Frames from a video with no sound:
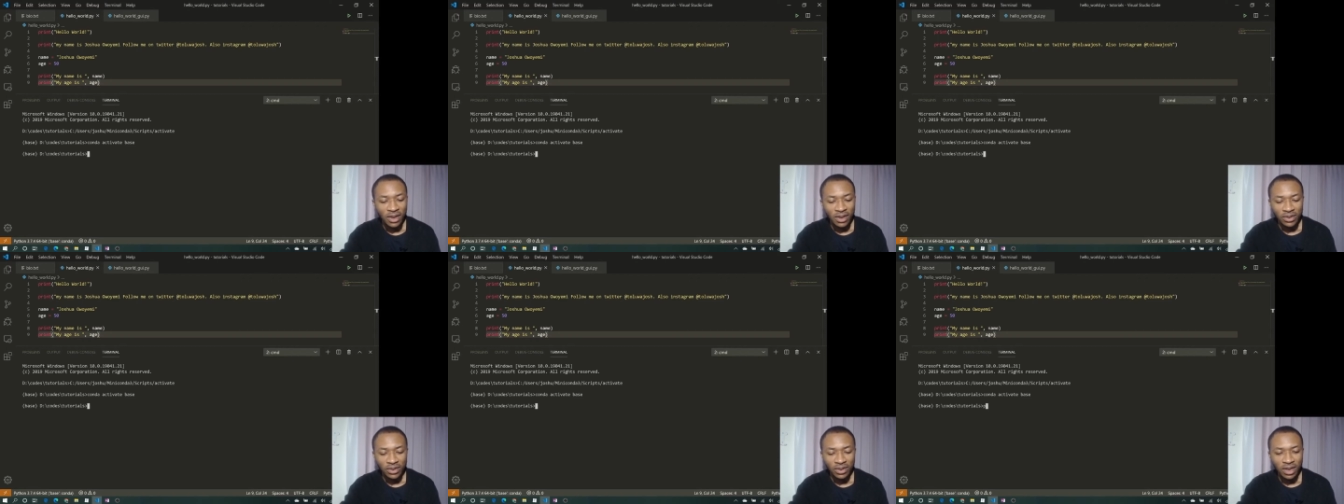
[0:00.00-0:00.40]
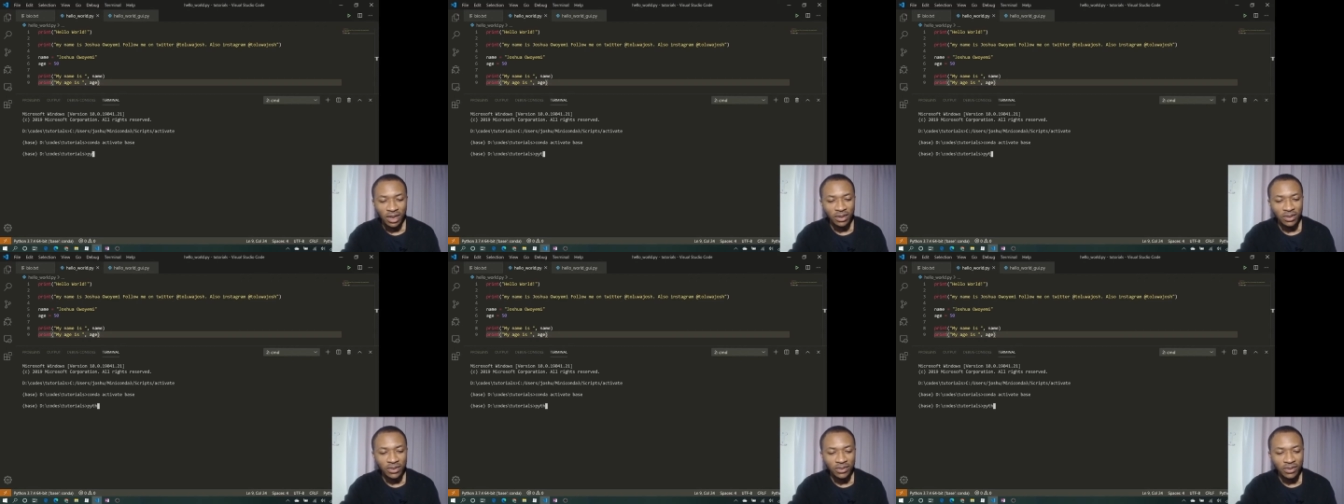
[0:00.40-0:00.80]
So let
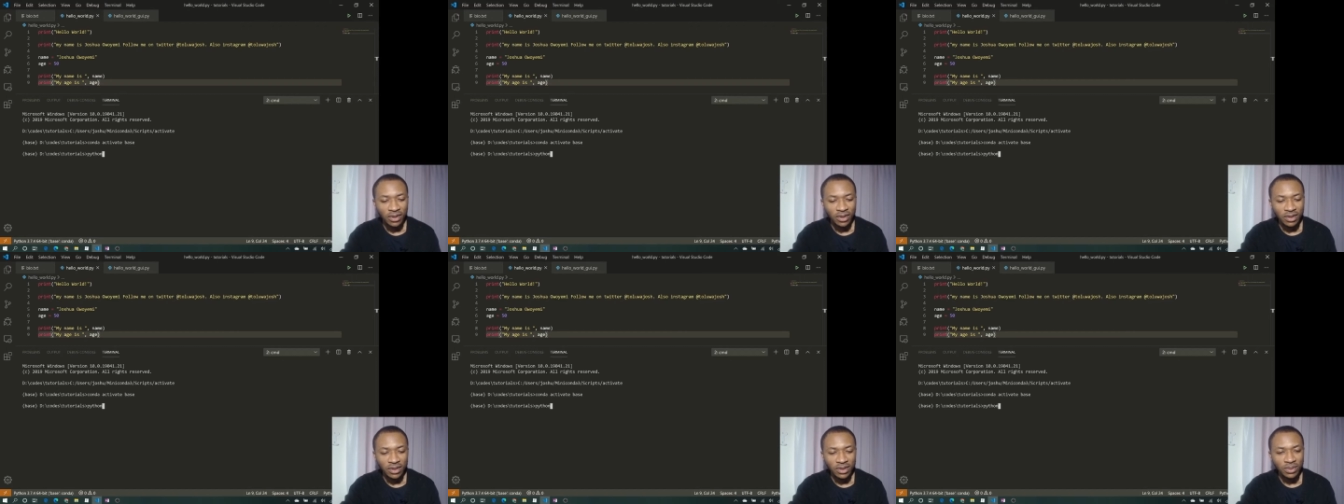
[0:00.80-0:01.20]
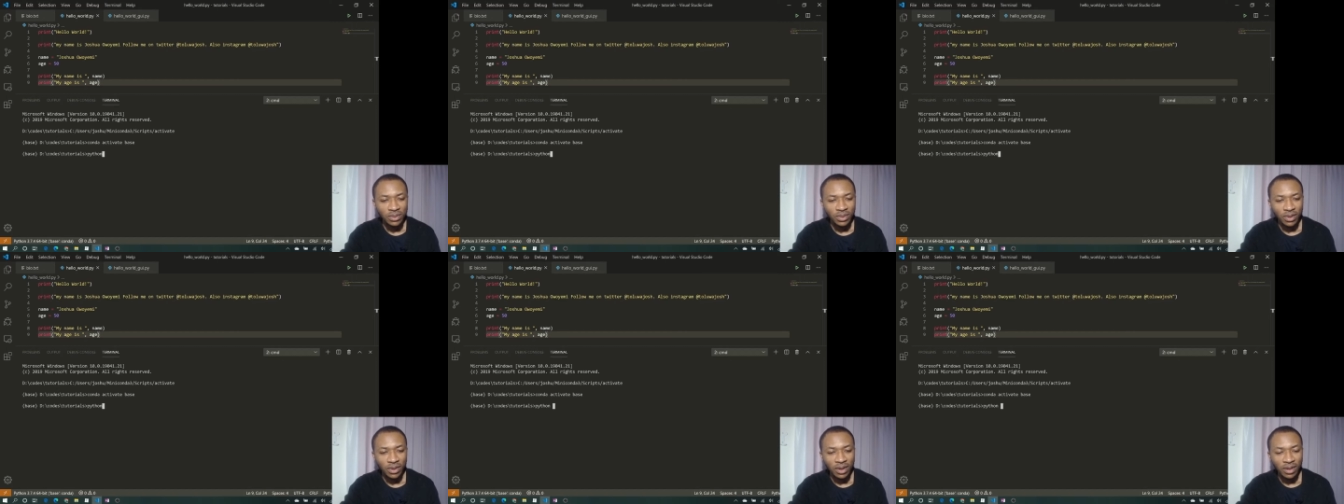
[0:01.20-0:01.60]
us run this
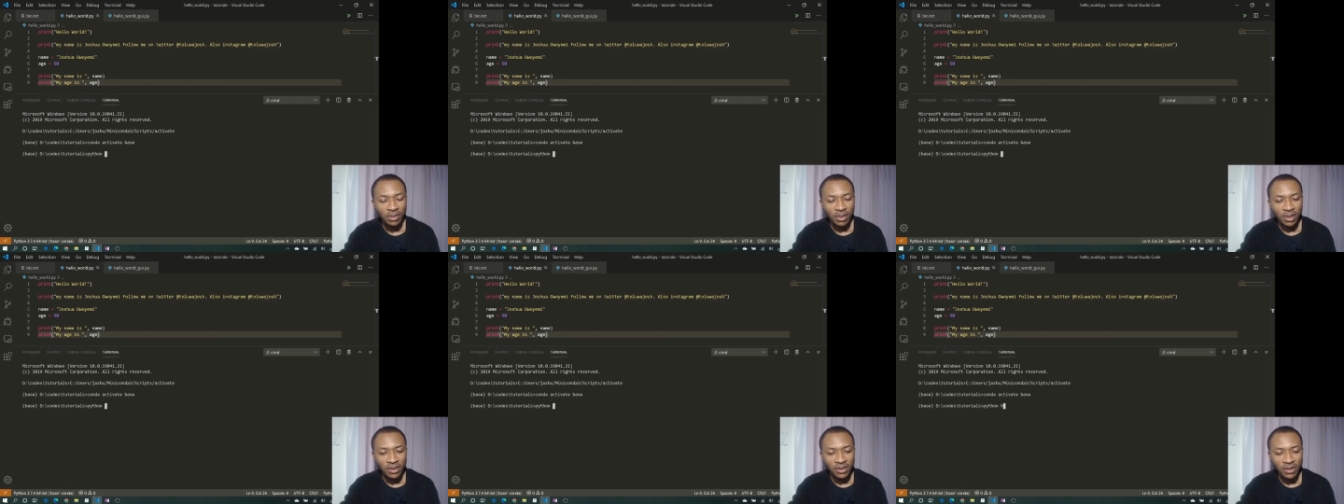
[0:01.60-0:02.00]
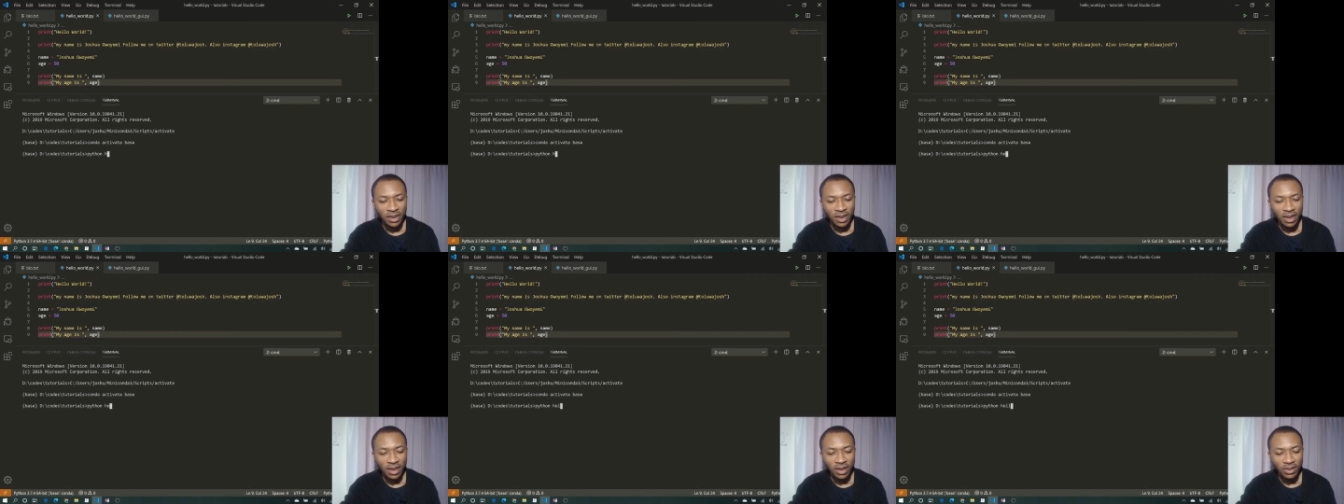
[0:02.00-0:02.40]
program and
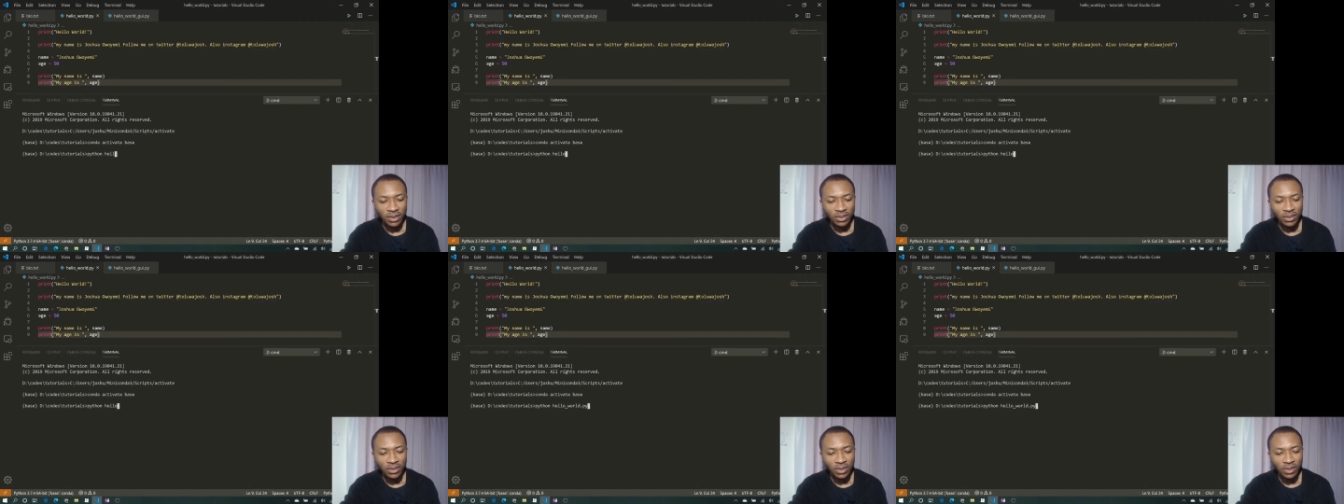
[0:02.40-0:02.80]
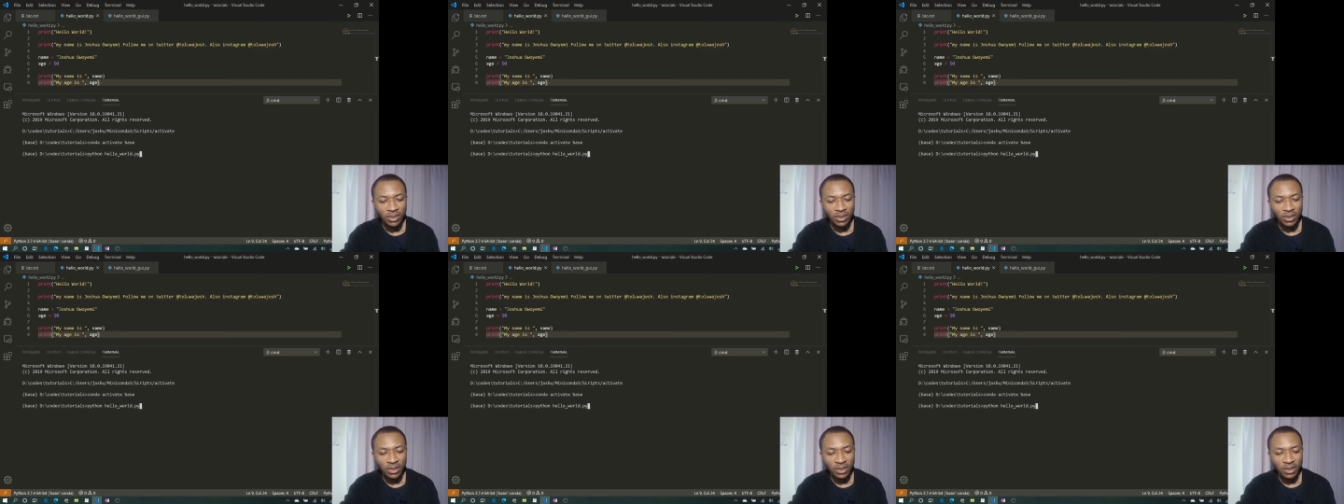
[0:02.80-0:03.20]
say hello
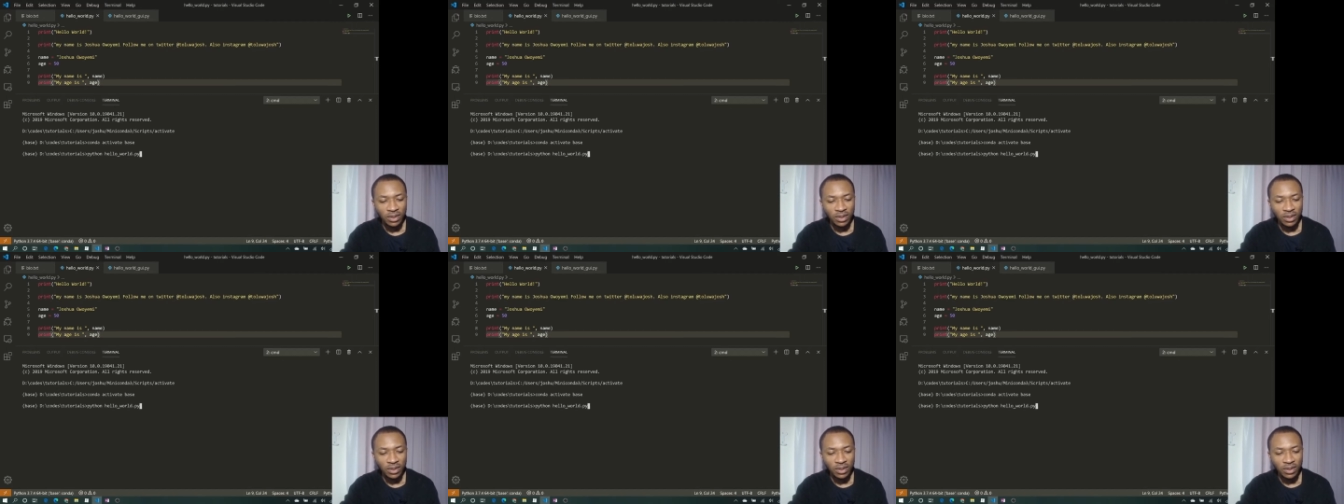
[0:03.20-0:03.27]
world.